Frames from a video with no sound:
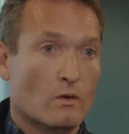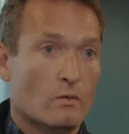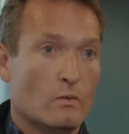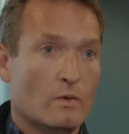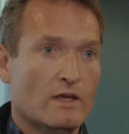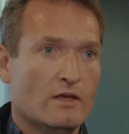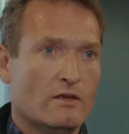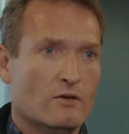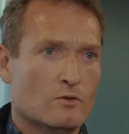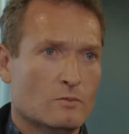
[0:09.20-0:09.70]

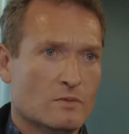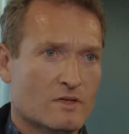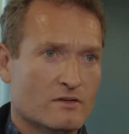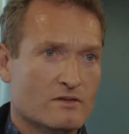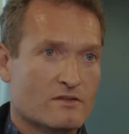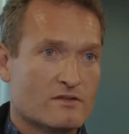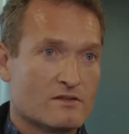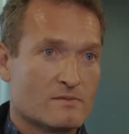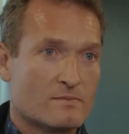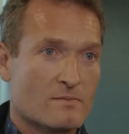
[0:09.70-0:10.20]
We
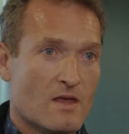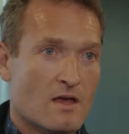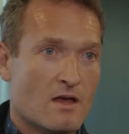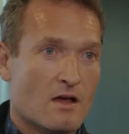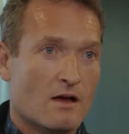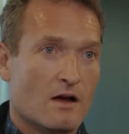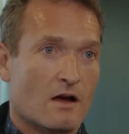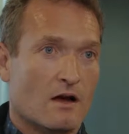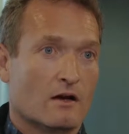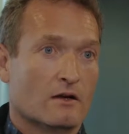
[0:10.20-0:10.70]
humans
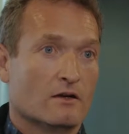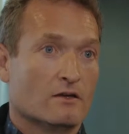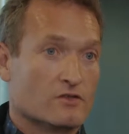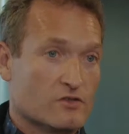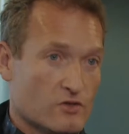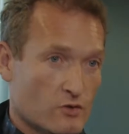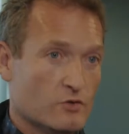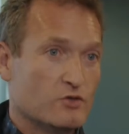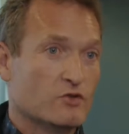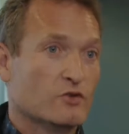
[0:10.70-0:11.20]
are a
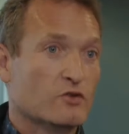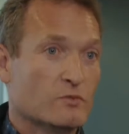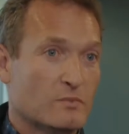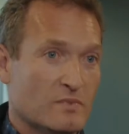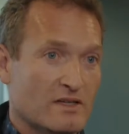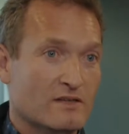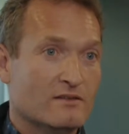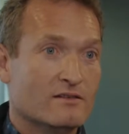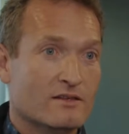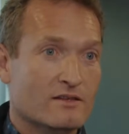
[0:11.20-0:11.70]
social
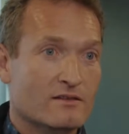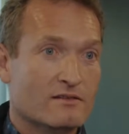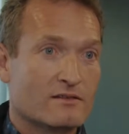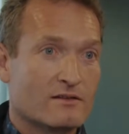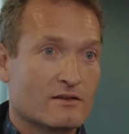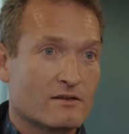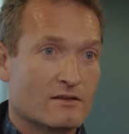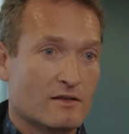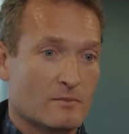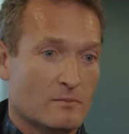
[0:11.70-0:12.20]

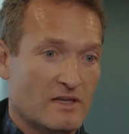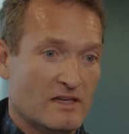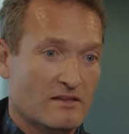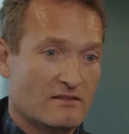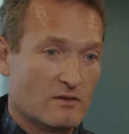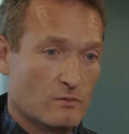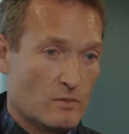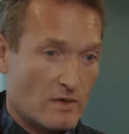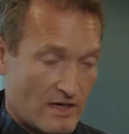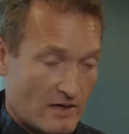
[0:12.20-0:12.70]
species. That
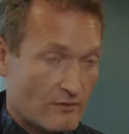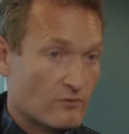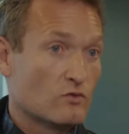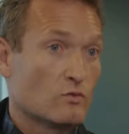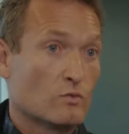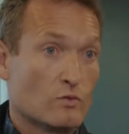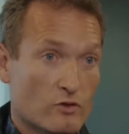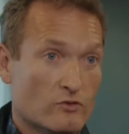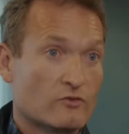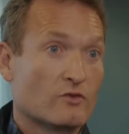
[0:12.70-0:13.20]
means that we have
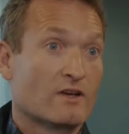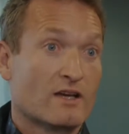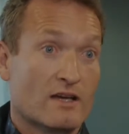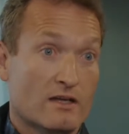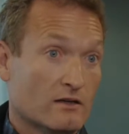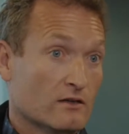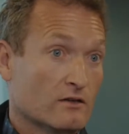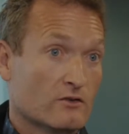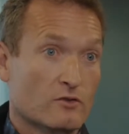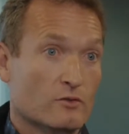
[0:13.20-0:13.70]
to work
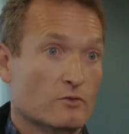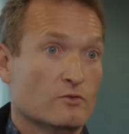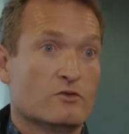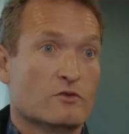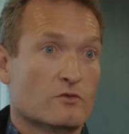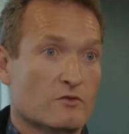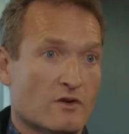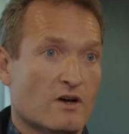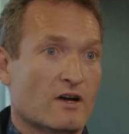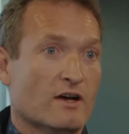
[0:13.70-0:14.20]
together to
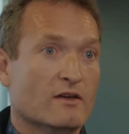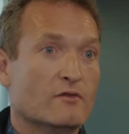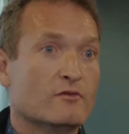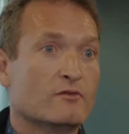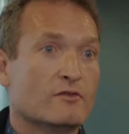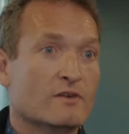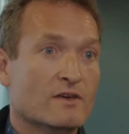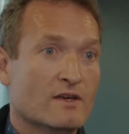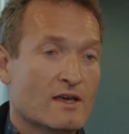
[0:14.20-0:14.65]
survive.